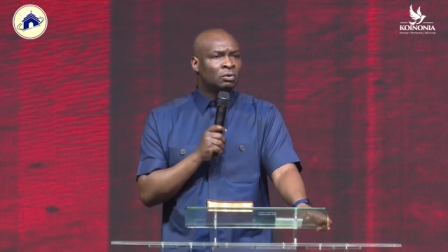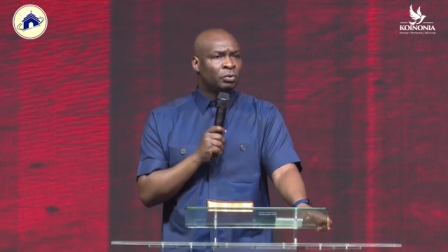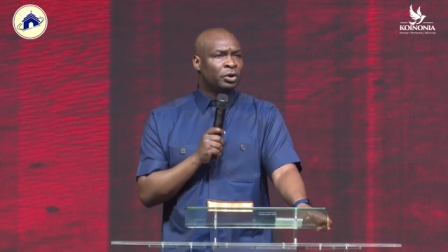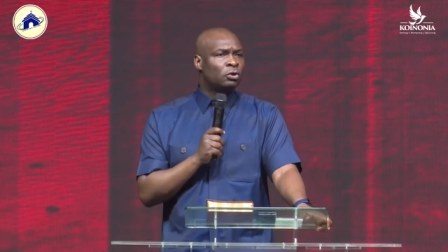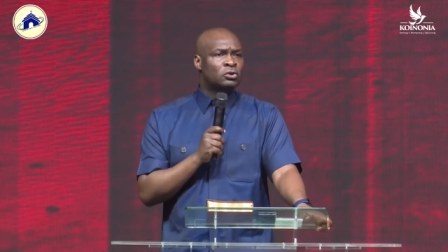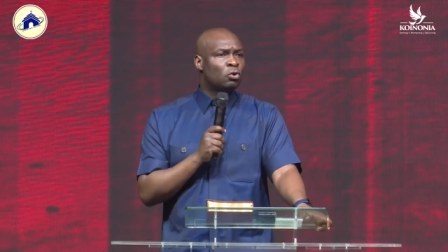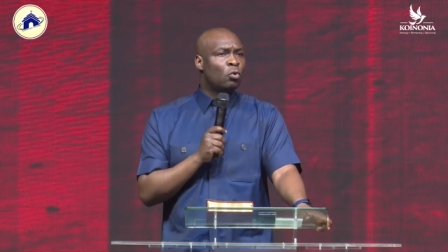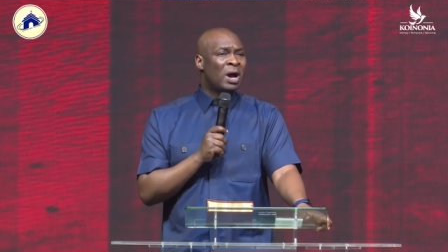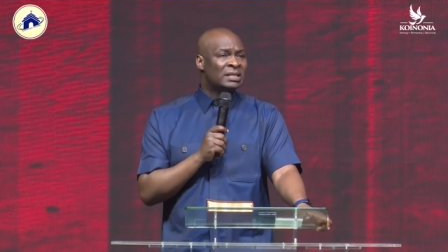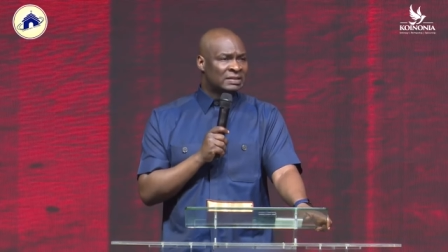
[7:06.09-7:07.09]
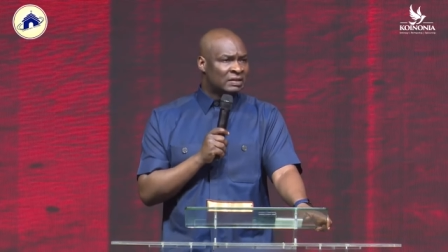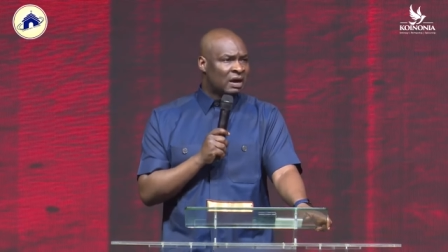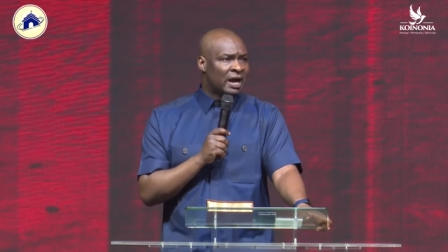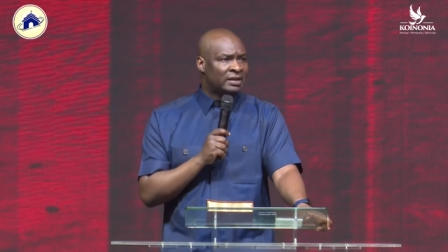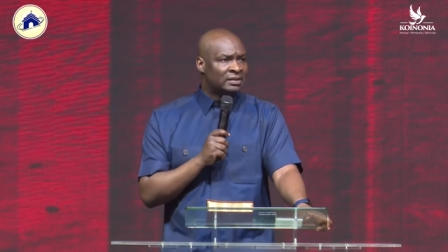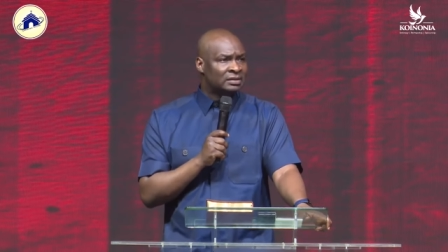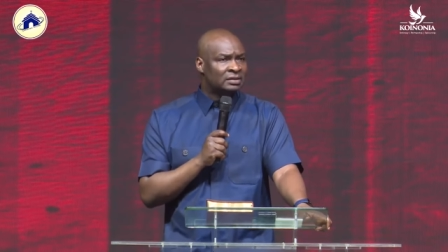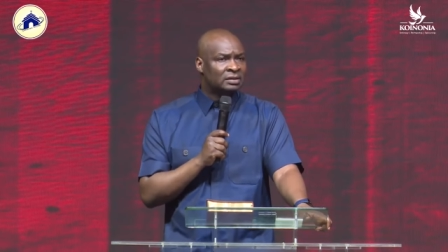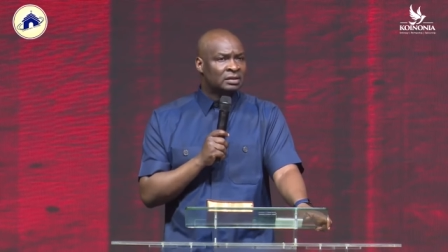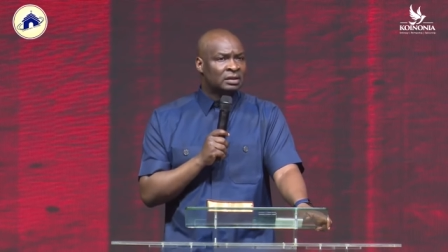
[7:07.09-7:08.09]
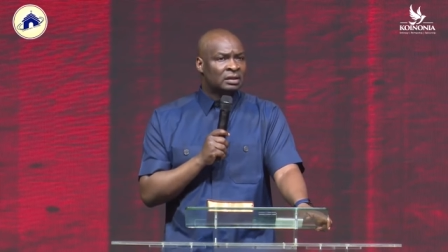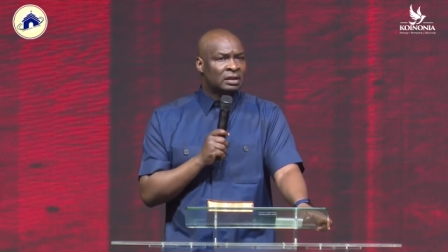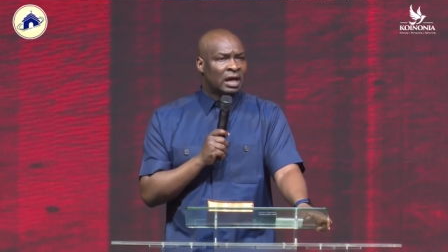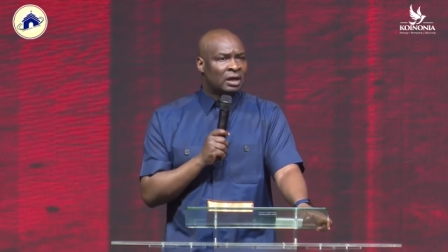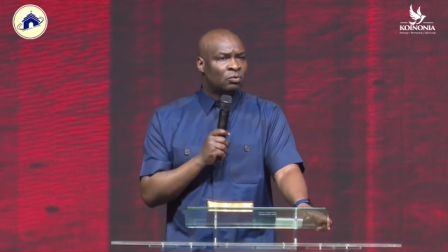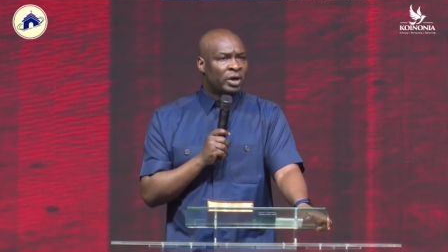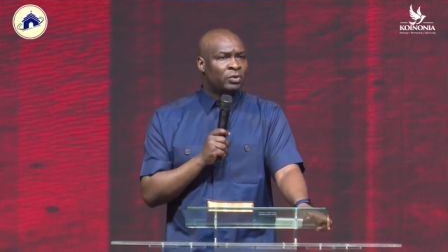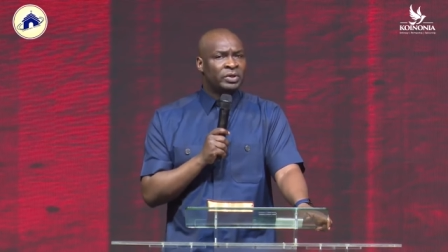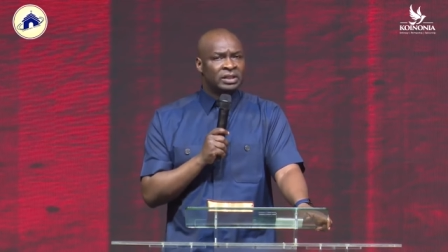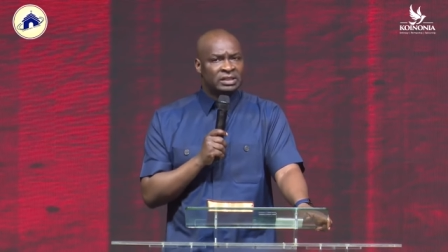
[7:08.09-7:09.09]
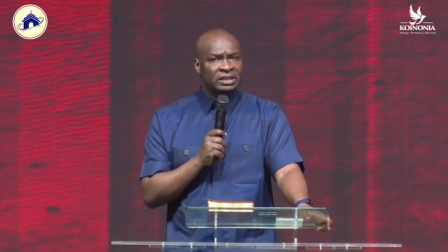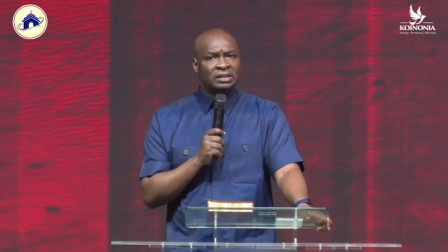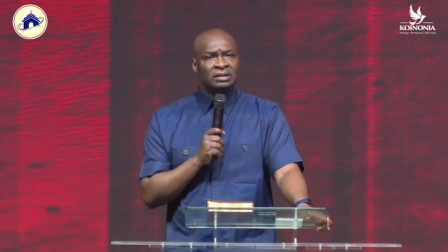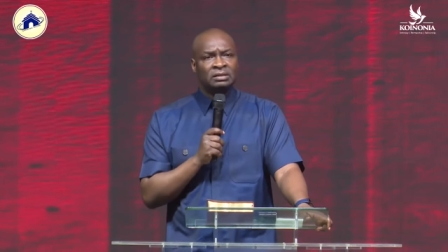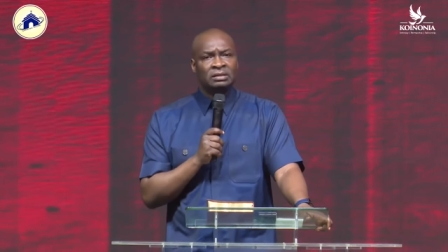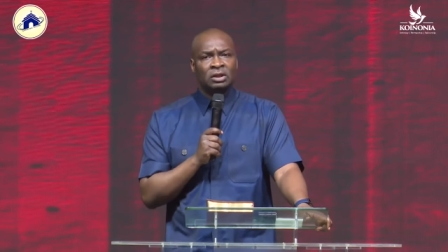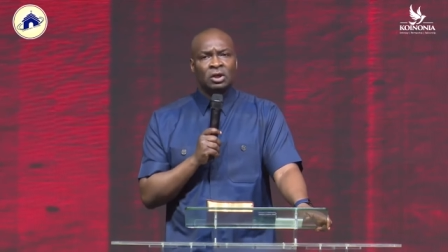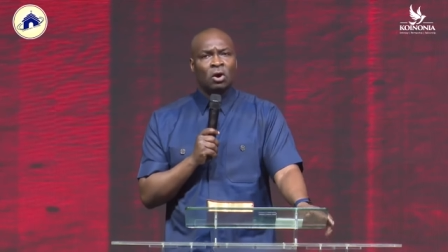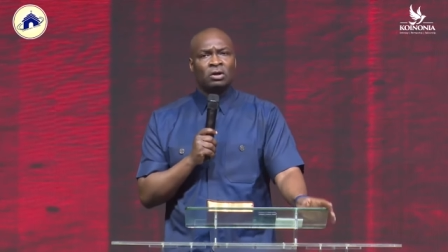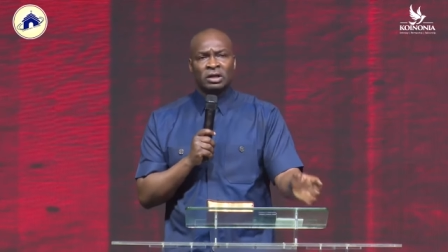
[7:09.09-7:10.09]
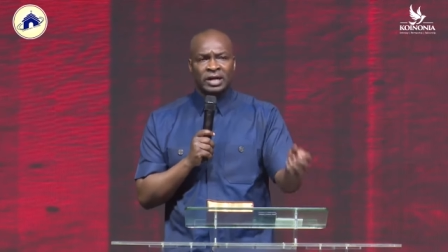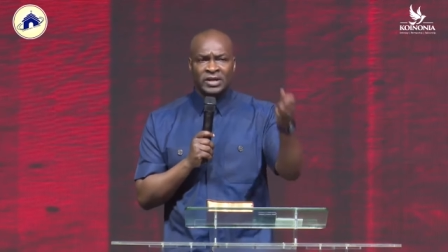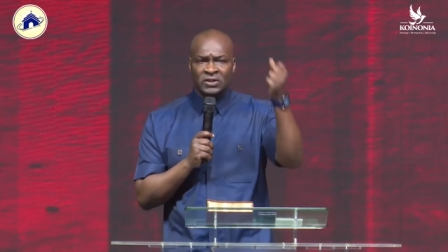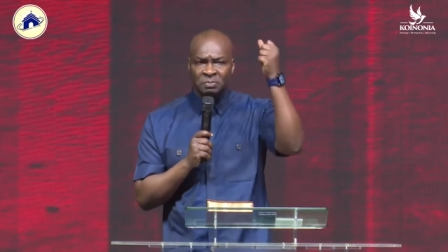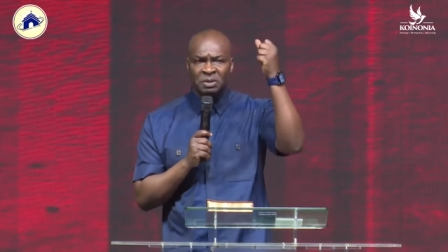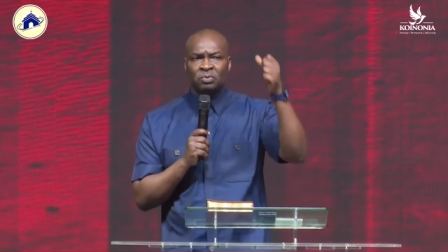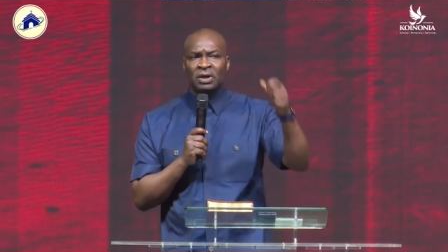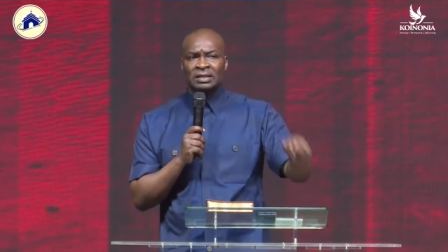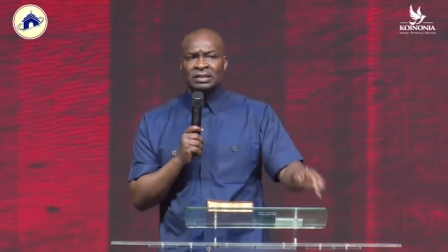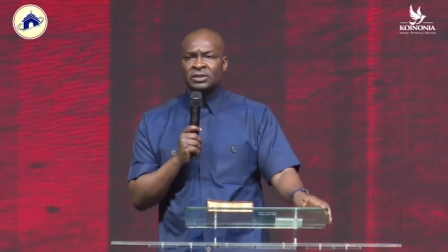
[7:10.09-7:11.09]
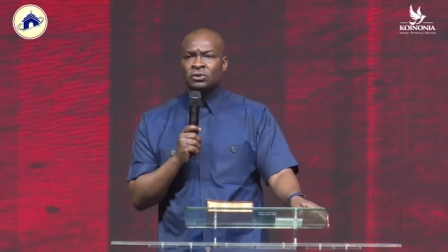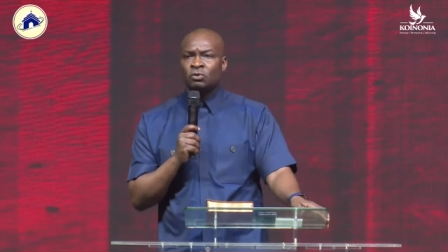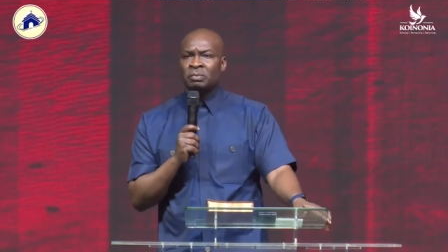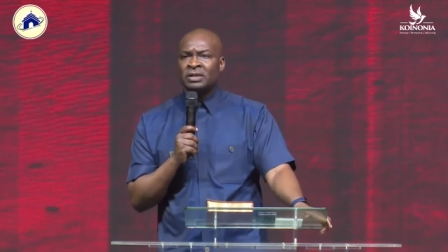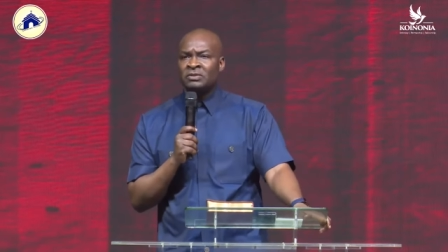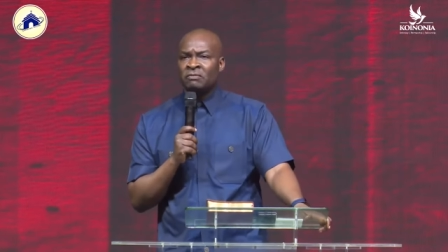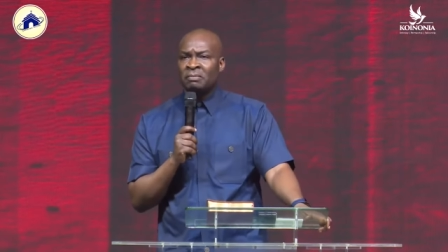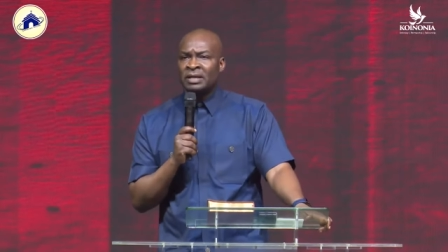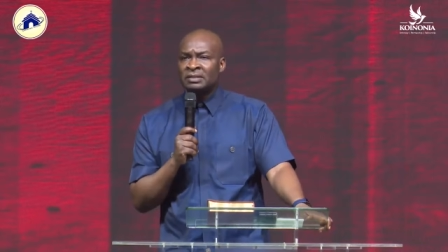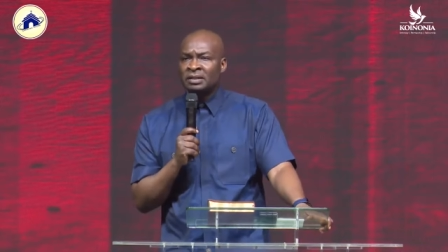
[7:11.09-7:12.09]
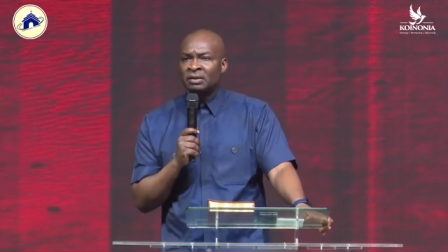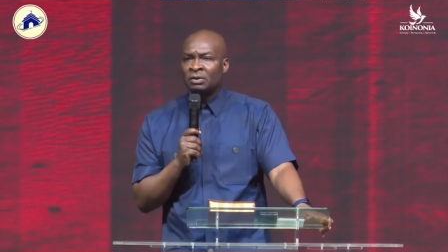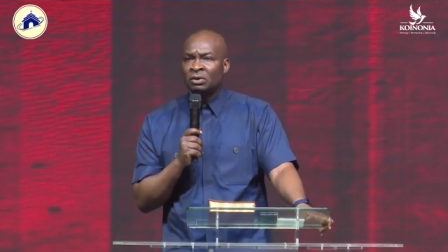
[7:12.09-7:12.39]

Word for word: We also once cried, and when we did, God raised people as instruments of mercy